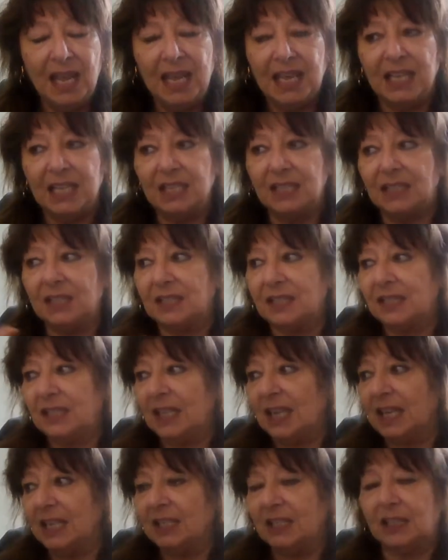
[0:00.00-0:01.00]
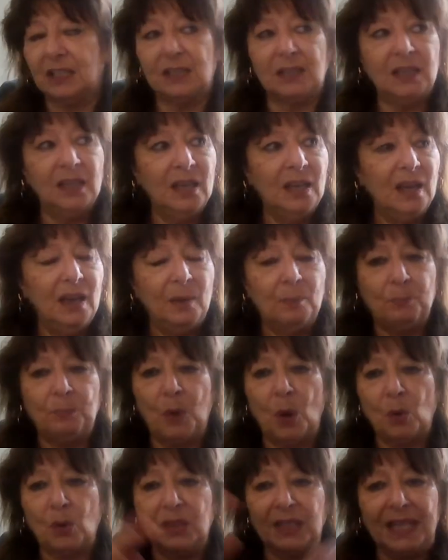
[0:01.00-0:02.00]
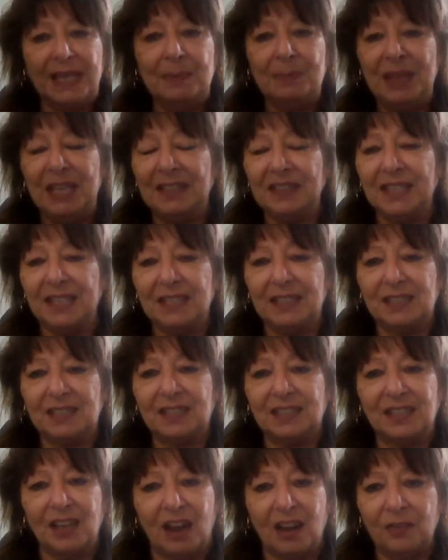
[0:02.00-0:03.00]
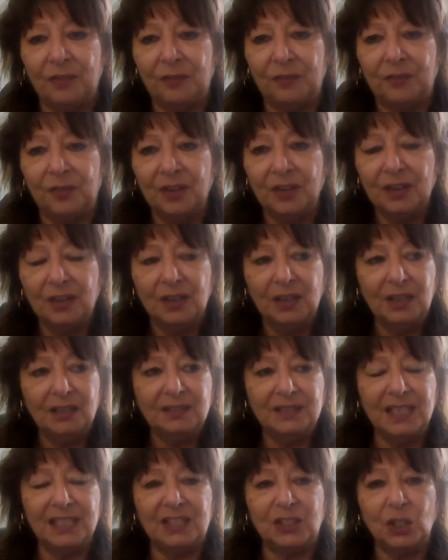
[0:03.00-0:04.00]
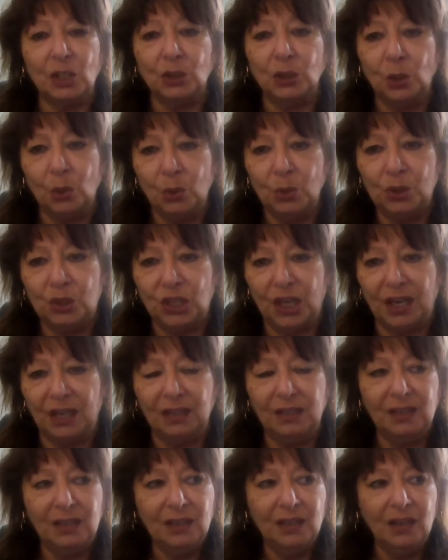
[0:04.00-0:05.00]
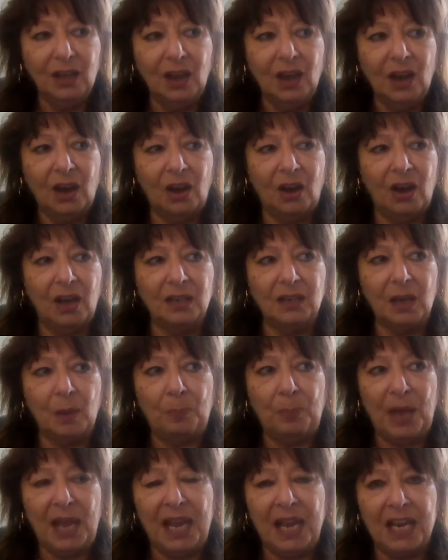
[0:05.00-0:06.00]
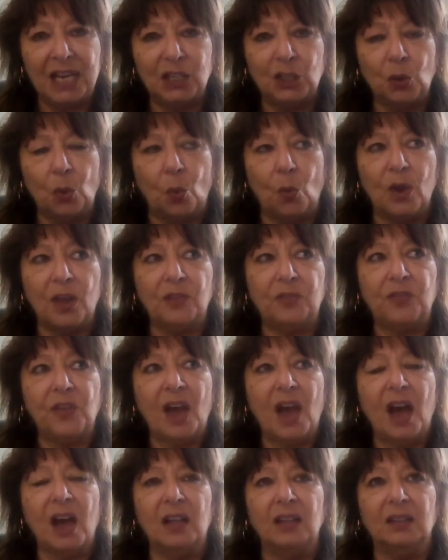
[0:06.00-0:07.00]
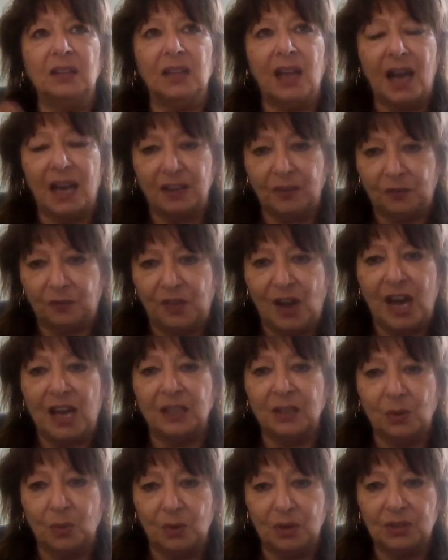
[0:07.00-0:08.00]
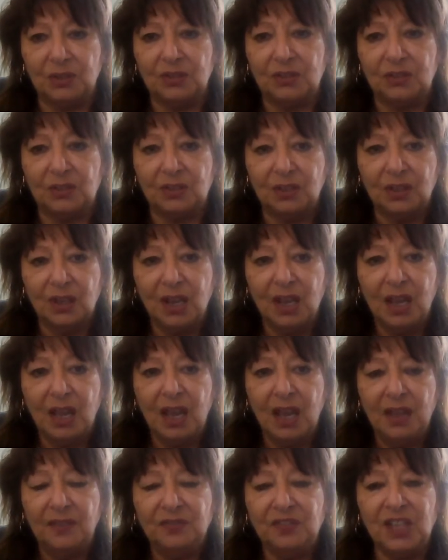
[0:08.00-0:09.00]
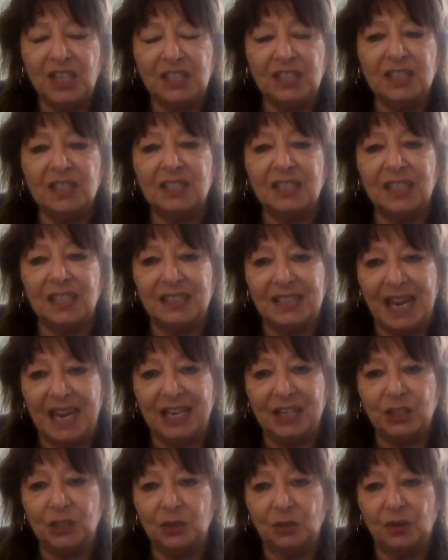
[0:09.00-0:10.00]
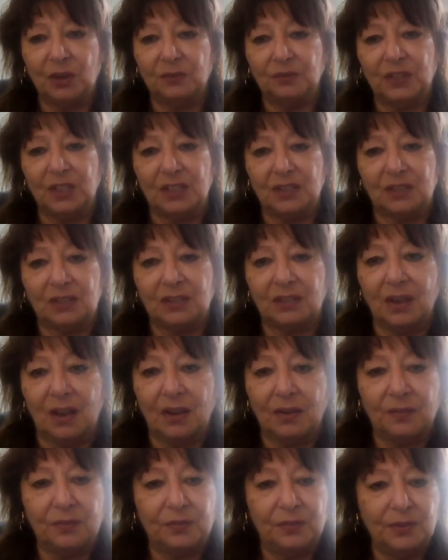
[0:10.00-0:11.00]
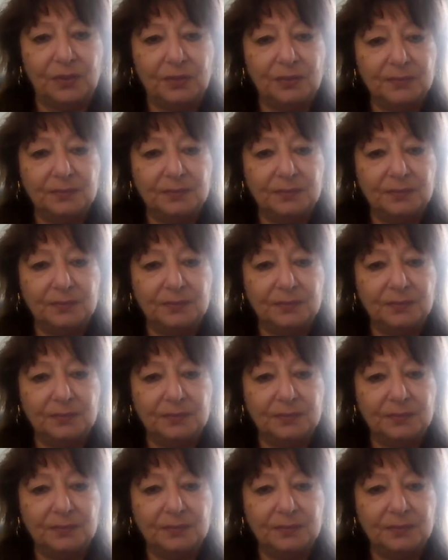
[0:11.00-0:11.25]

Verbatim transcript: he's, he's proclaiming this stuff, this delusion, on a page with a lot of followers. This is the danger of this stuff.